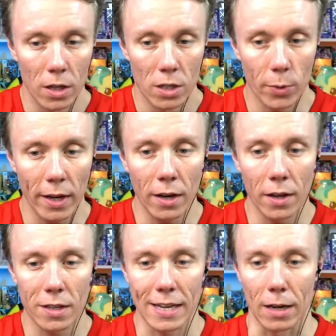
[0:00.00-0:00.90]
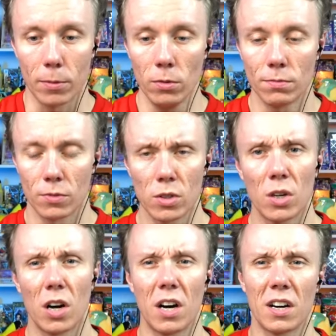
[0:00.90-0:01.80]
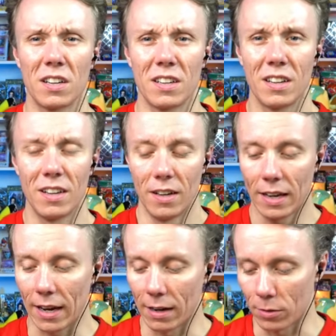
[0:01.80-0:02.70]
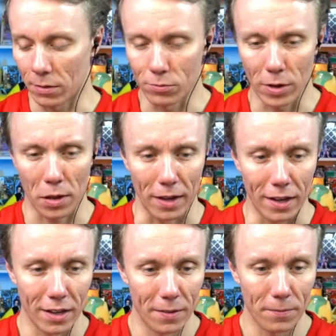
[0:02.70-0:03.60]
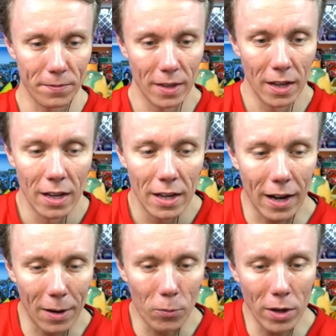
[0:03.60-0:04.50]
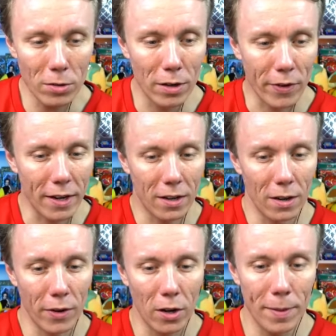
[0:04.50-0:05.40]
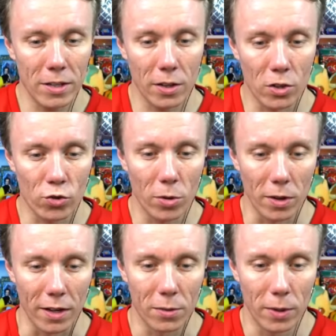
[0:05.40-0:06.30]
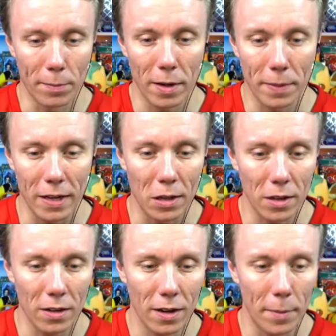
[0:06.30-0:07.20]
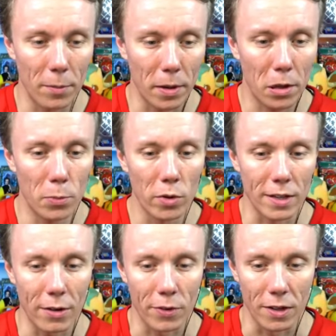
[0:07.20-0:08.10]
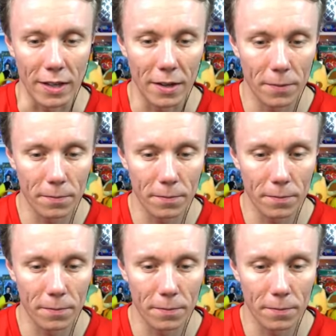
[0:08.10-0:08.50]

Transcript: Do I get another table? Oh, getting wrist ache. Now I'm wondering if I if I go back to the controller, will it be a bit easier? I mean, it'll be smoother, definitely.